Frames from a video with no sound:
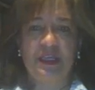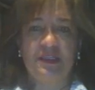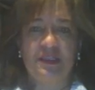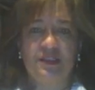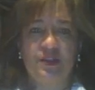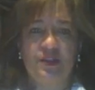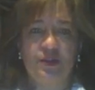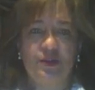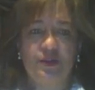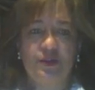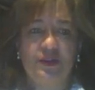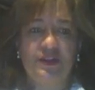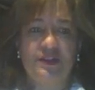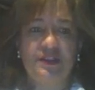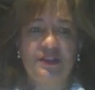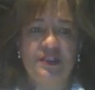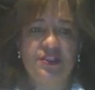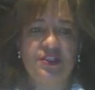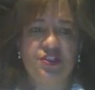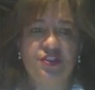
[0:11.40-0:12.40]
So this
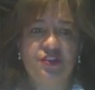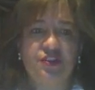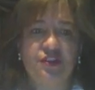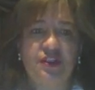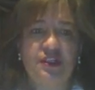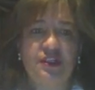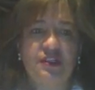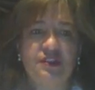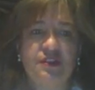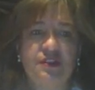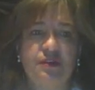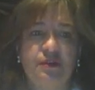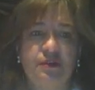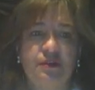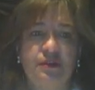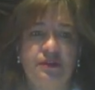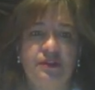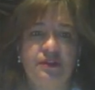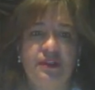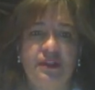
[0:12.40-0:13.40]
session is
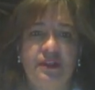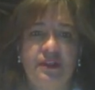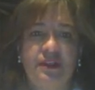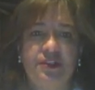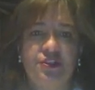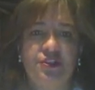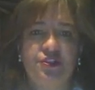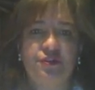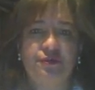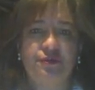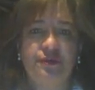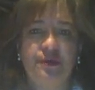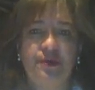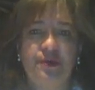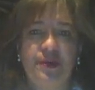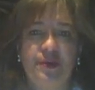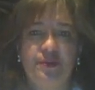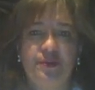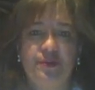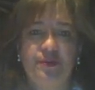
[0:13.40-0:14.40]
called the Literature
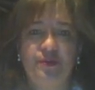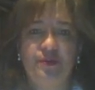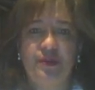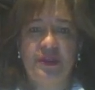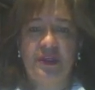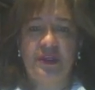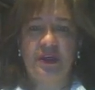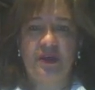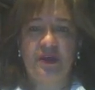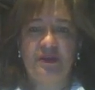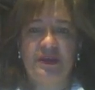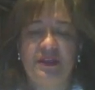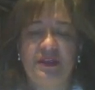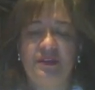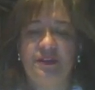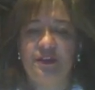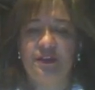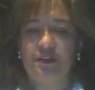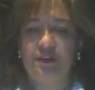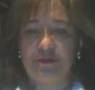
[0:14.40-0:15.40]
Review Becoming
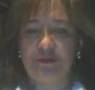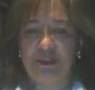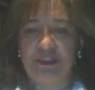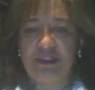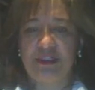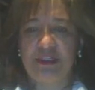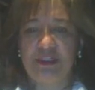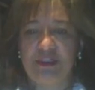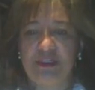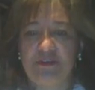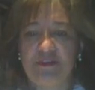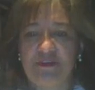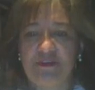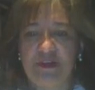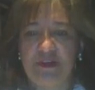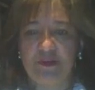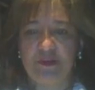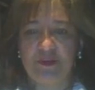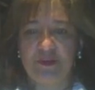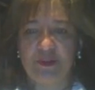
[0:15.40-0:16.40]
Theoretical
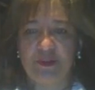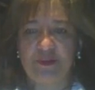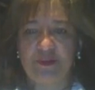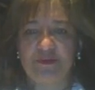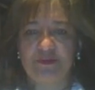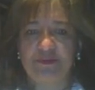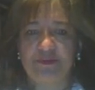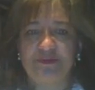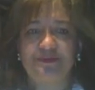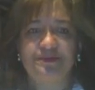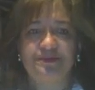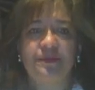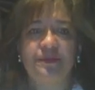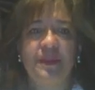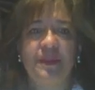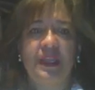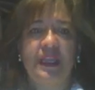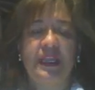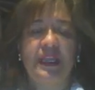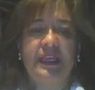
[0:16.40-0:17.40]
Framework.
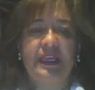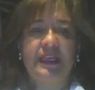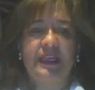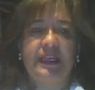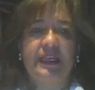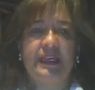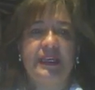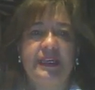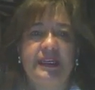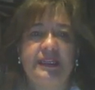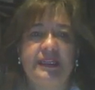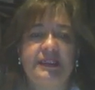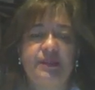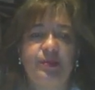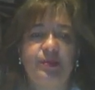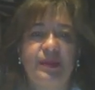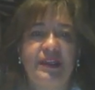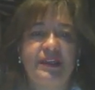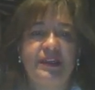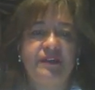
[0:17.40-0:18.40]
The
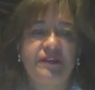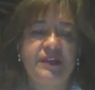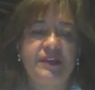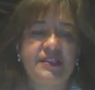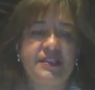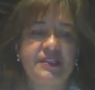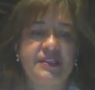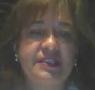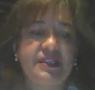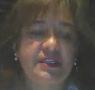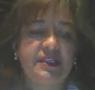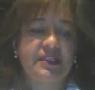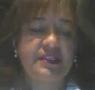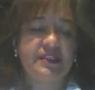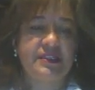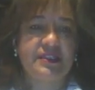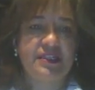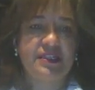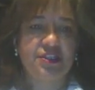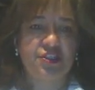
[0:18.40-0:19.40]
plan of this
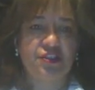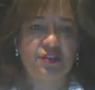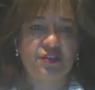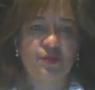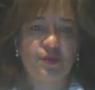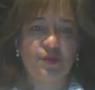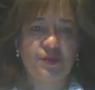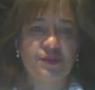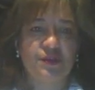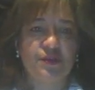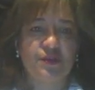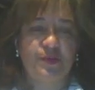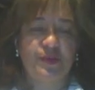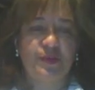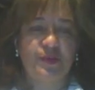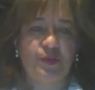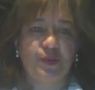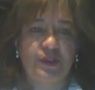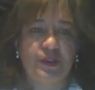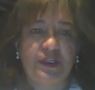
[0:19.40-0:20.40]
session was to be
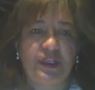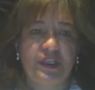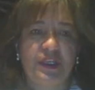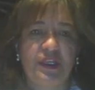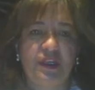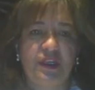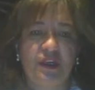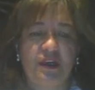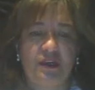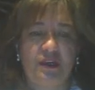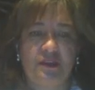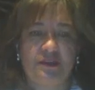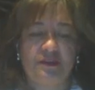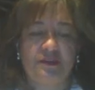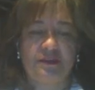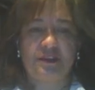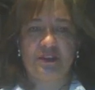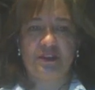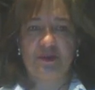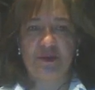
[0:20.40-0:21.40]
working
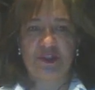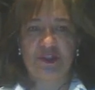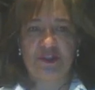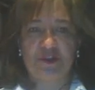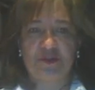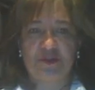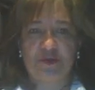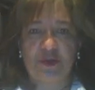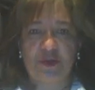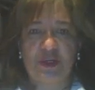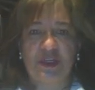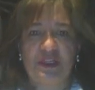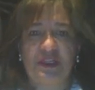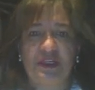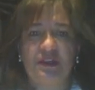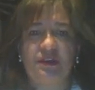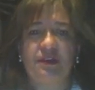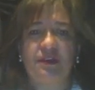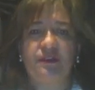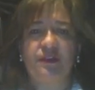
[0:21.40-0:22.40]
on some issues regarding
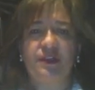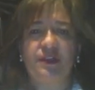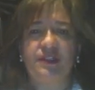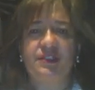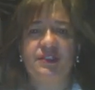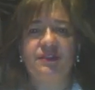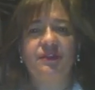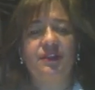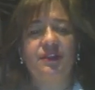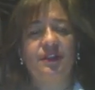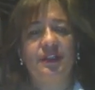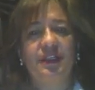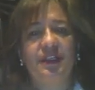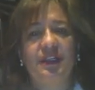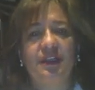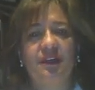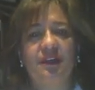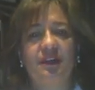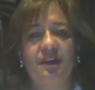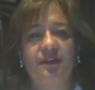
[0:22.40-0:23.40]
collaborative learning
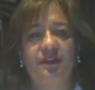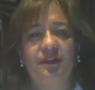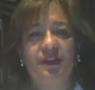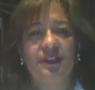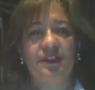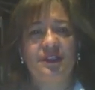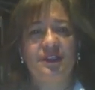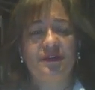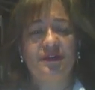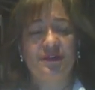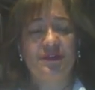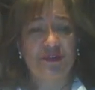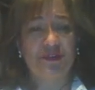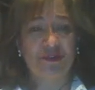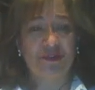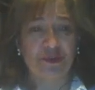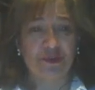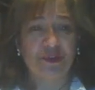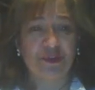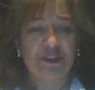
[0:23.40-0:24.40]
and collaborative
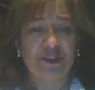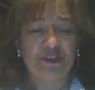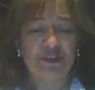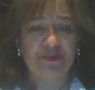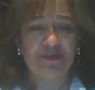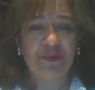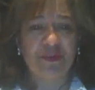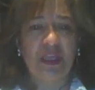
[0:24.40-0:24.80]
research,